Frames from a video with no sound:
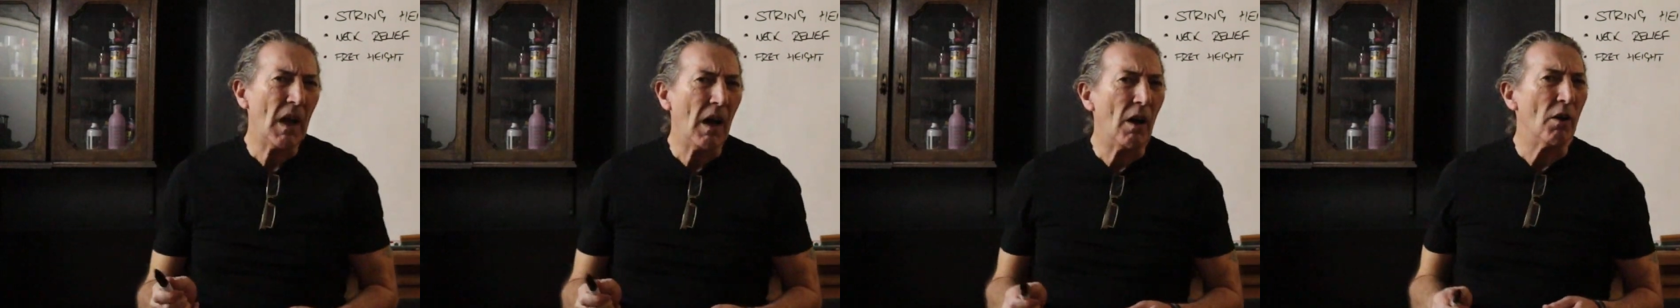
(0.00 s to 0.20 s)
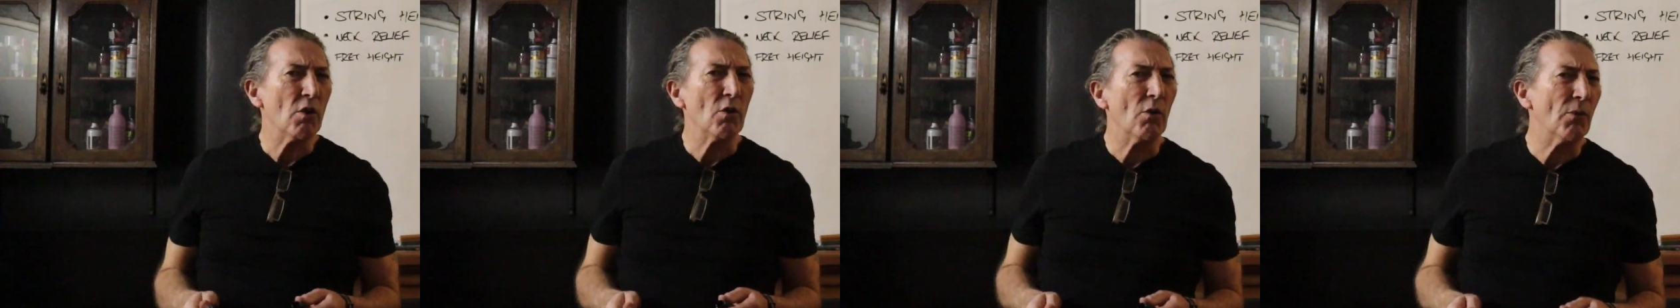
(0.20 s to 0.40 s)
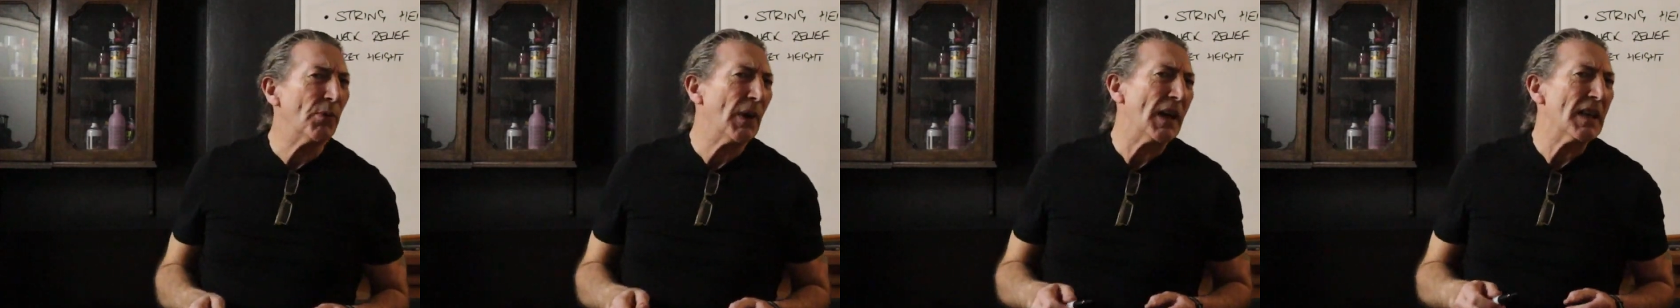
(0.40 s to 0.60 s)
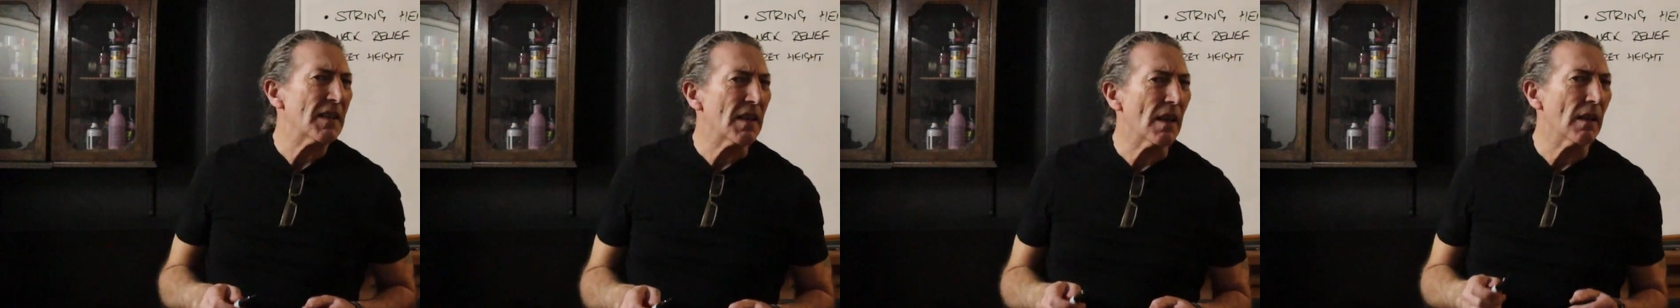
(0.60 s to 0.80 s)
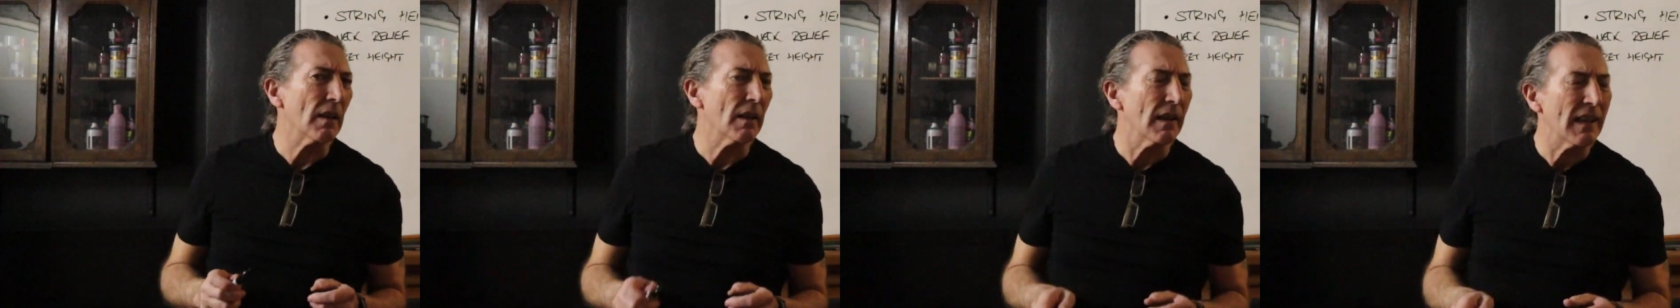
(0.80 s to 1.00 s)
are your
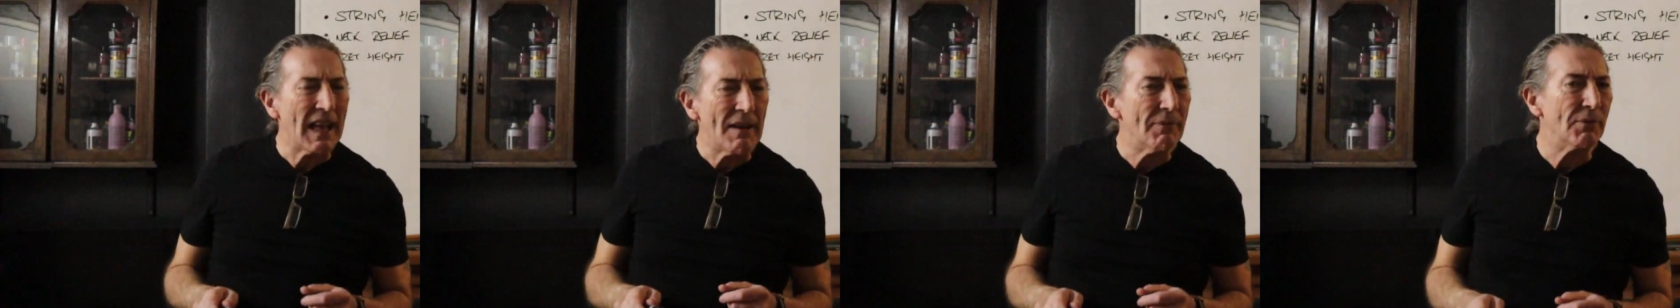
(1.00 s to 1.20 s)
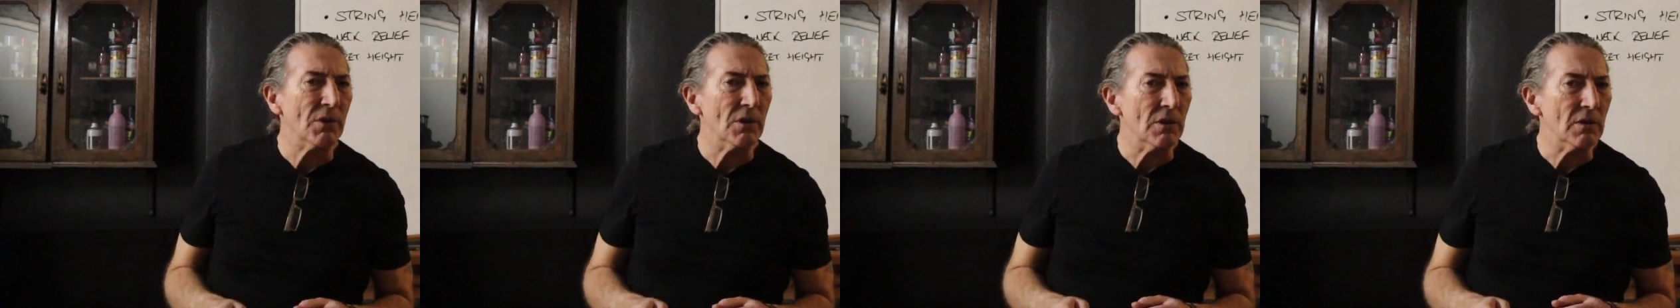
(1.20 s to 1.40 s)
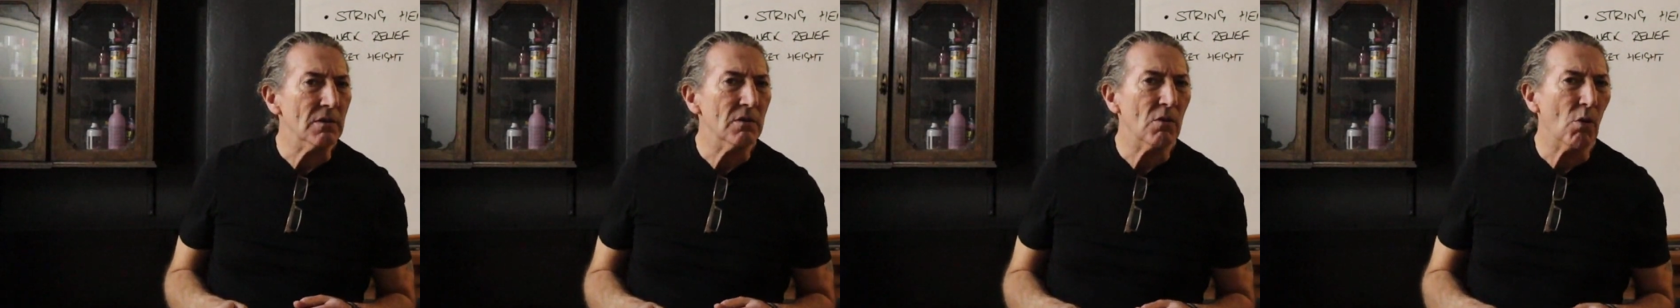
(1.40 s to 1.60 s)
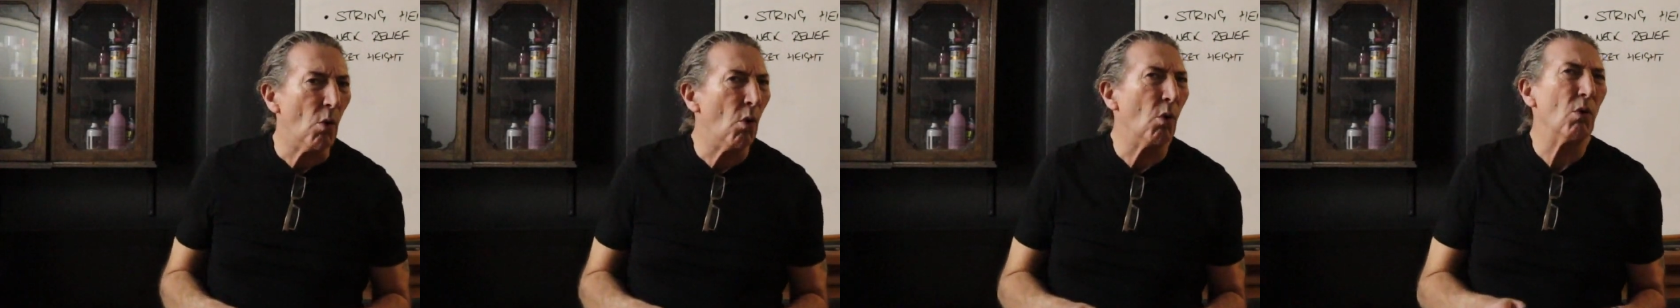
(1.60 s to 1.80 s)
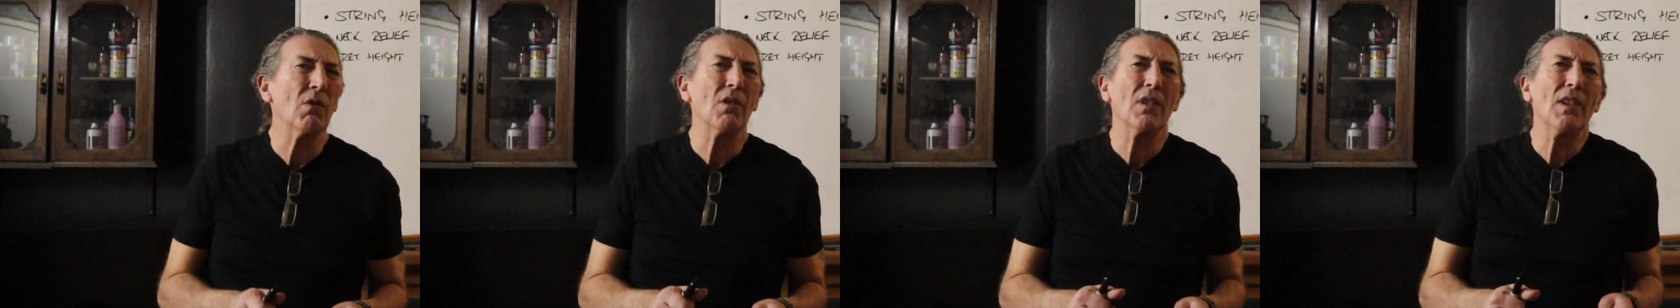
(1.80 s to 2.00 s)
frets level
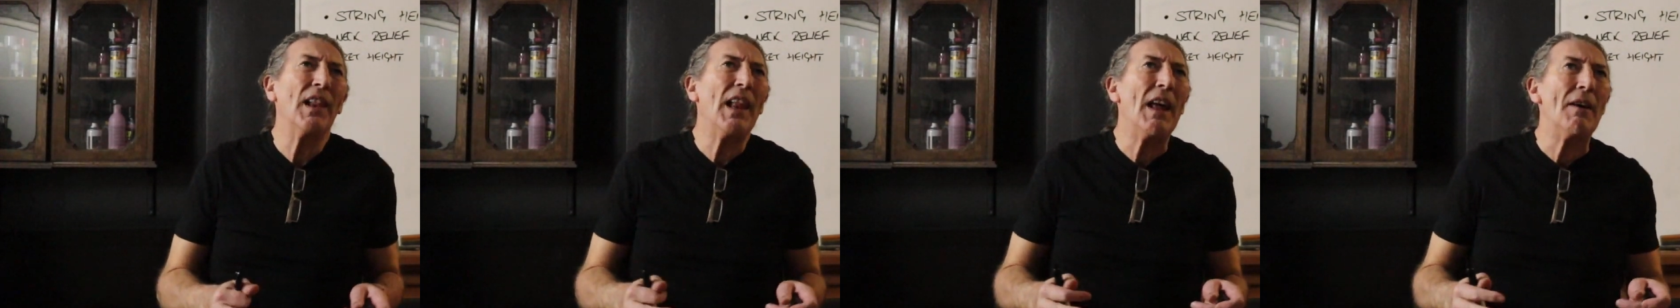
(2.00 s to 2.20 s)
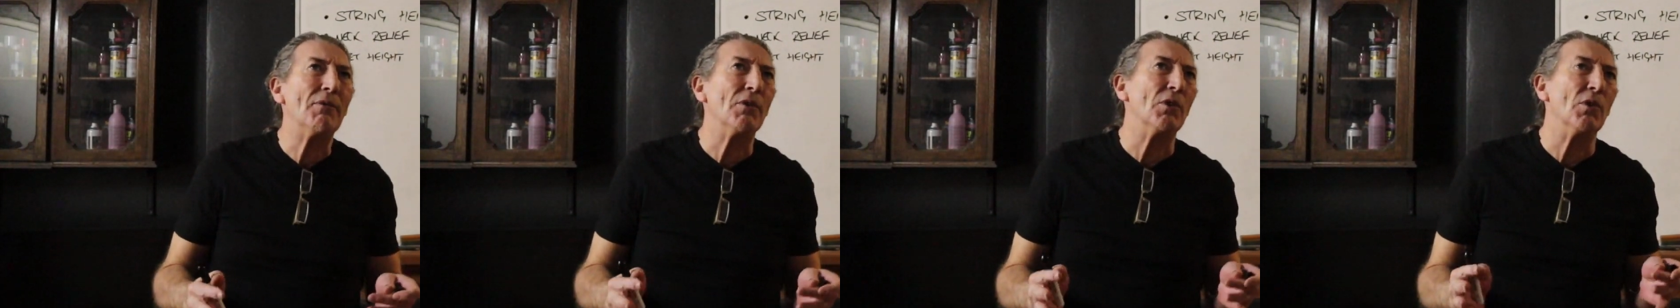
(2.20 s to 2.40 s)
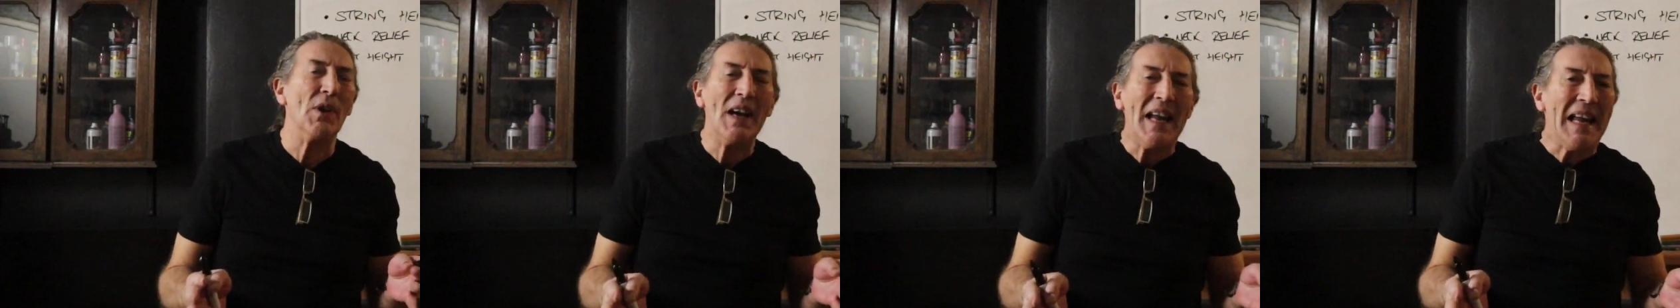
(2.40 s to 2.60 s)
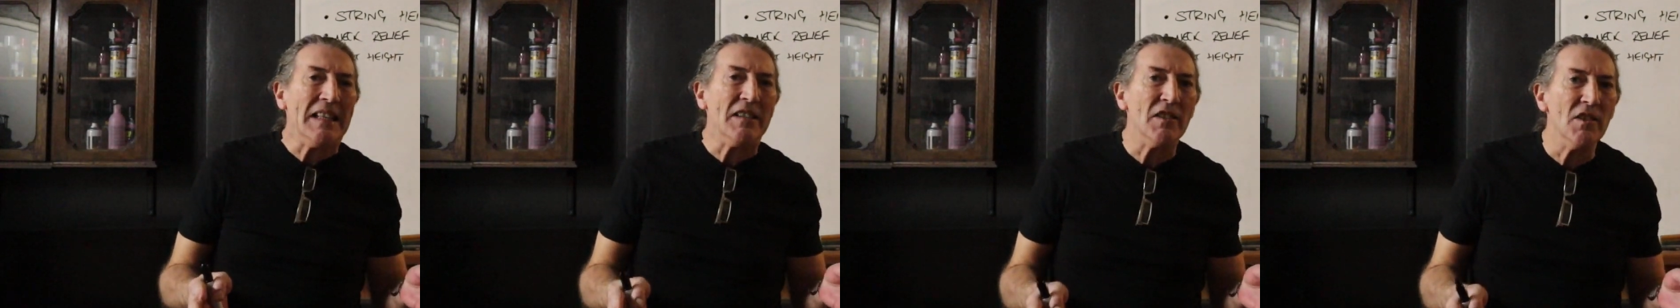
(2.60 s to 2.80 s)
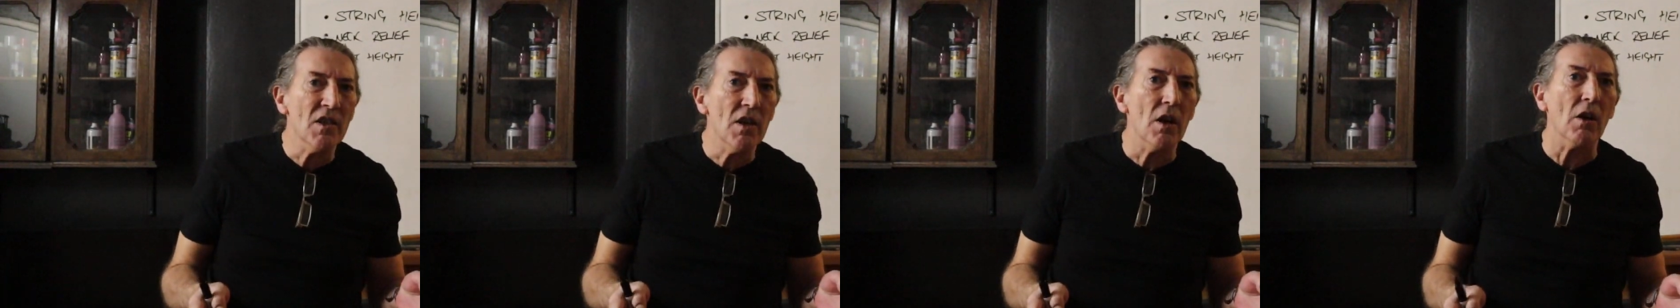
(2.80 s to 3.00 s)
or level
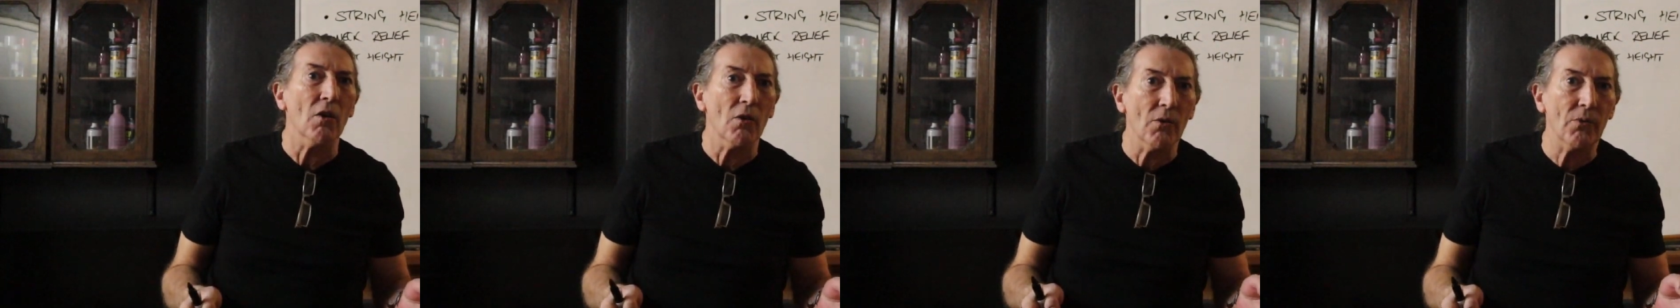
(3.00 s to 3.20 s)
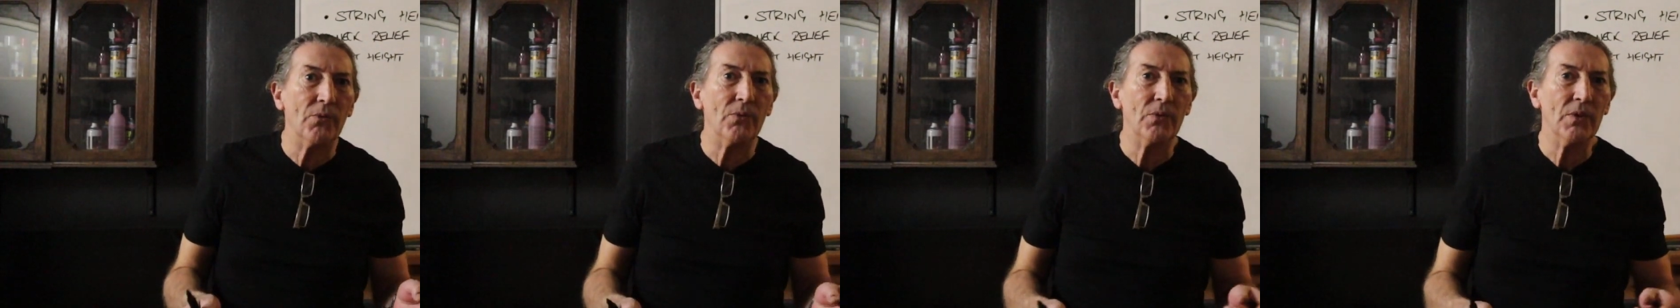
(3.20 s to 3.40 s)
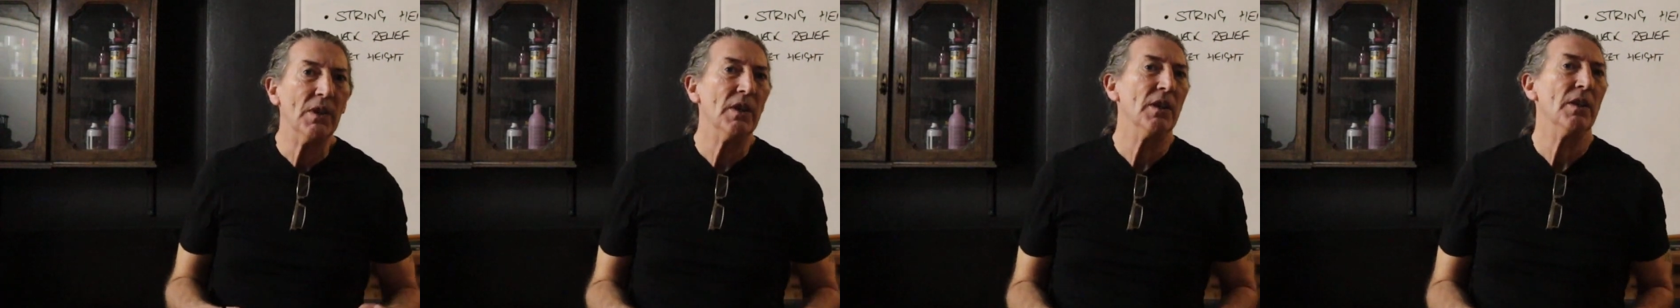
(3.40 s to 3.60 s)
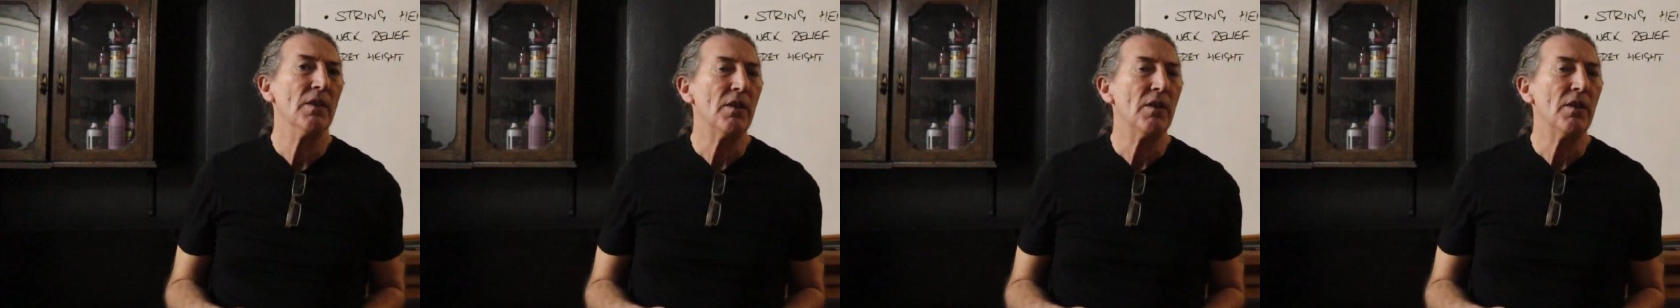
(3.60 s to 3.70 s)
enough?